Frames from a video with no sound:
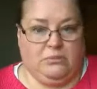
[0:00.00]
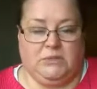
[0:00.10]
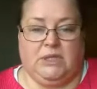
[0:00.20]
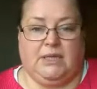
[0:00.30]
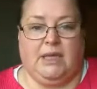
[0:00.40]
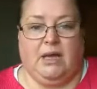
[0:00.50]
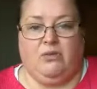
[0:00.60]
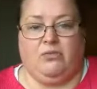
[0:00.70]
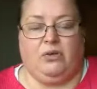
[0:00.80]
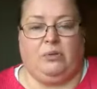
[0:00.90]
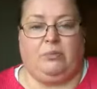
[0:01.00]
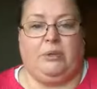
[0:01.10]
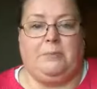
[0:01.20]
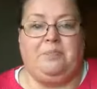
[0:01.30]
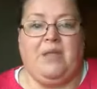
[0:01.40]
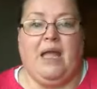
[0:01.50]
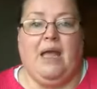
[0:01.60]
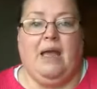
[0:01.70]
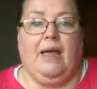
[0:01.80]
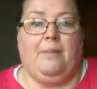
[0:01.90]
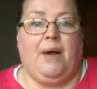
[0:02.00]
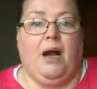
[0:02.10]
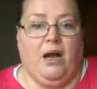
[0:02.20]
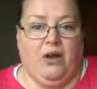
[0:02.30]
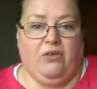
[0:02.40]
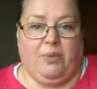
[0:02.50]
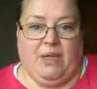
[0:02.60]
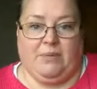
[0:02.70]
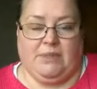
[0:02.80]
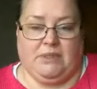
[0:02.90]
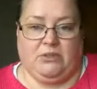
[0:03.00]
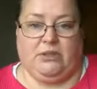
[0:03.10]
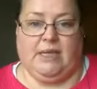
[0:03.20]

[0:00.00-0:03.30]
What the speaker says: Take that offer up. Hire a babysitter.